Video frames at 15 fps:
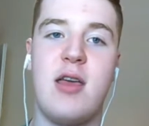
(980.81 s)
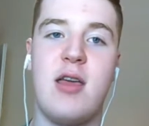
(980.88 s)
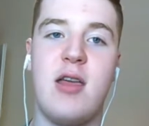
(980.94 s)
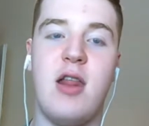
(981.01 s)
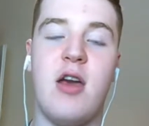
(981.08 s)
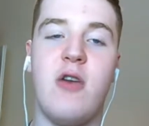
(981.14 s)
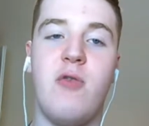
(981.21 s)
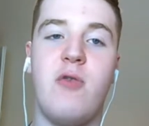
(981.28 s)

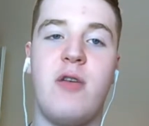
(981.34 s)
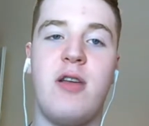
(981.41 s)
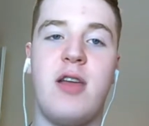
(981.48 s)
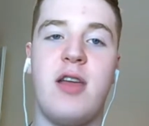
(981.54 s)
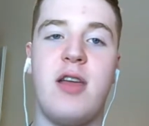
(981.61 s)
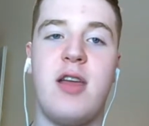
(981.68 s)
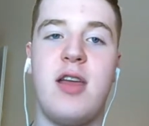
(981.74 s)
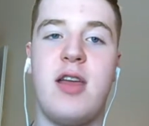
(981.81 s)

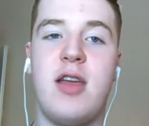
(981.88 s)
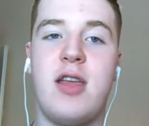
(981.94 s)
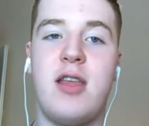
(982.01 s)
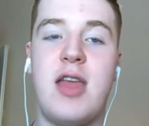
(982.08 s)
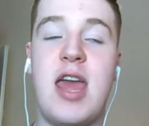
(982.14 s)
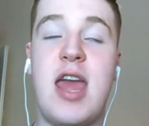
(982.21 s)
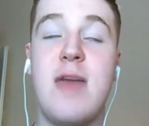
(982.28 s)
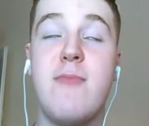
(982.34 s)

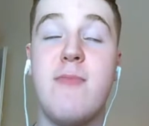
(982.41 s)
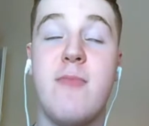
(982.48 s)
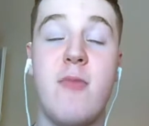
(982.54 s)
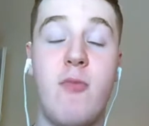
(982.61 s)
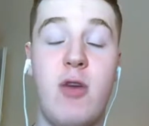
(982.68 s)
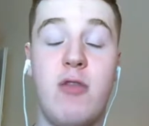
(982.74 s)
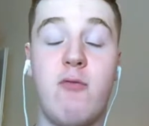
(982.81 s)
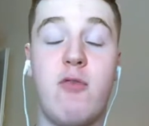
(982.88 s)

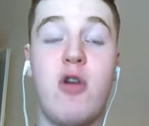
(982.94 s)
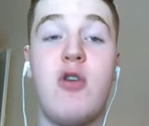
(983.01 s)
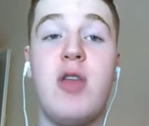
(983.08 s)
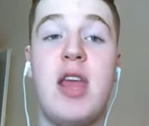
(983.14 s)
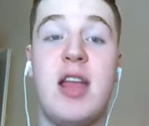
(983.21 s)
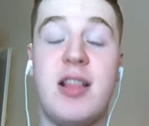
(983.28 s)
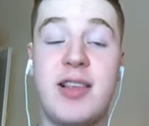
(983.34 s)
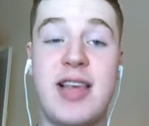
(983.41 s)
him with
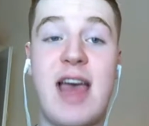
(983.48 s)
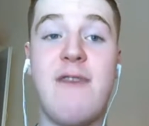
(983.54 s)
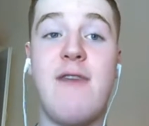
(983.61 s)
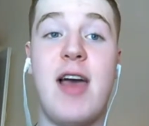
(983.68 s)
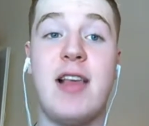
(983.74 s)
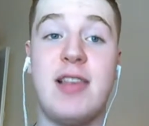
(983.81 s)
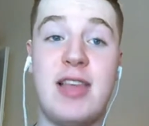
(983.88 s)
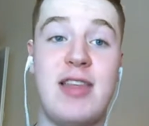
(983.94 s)
Rooney and
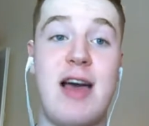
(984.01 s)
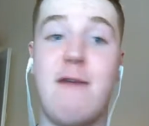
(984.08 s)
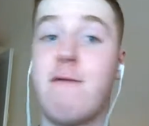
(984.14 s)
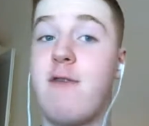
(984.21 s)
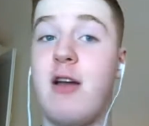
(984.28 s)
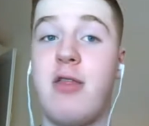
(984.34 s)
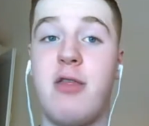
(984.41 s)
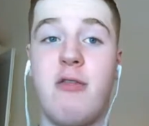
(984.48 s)
Tevez in that
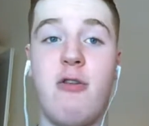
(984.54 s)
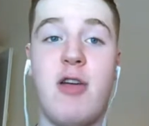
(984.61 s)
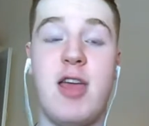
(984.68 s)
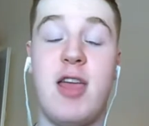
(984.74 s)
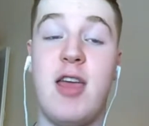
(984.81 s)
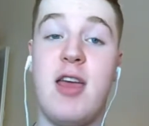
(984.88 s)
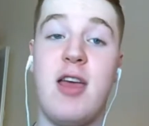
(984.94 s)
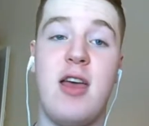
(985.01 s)
front three,